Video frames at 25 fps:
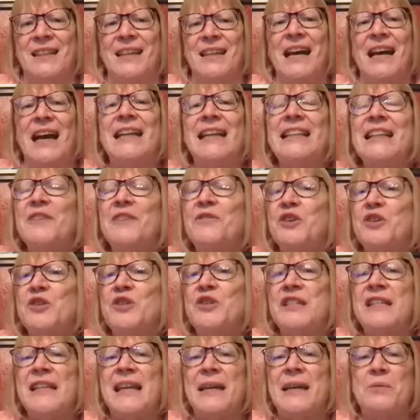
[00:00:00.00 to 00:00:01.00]
I leave you
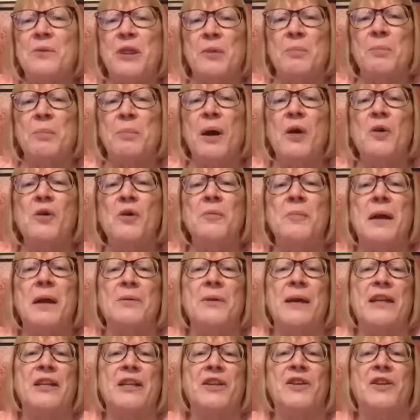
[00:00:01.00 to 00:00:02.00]
today with a poem I
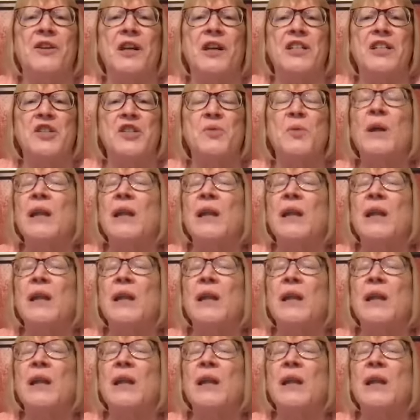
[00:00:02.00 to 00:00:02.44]
ran across